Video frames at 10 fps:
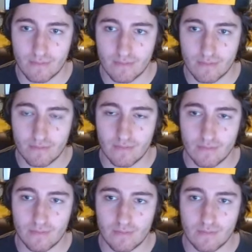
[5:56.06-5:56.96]

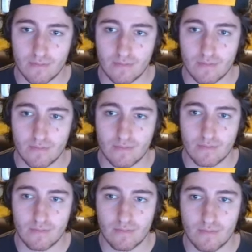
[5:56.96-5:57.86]

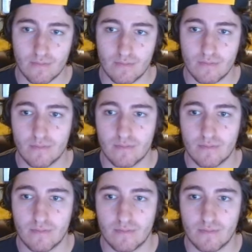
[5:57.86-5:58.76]

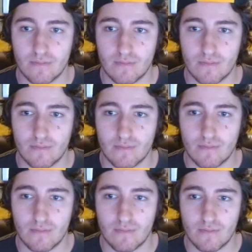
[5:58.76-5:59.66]

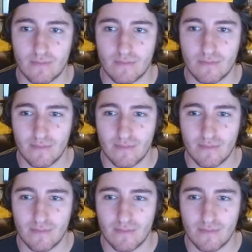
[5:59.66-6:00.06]
This person isn't speaking.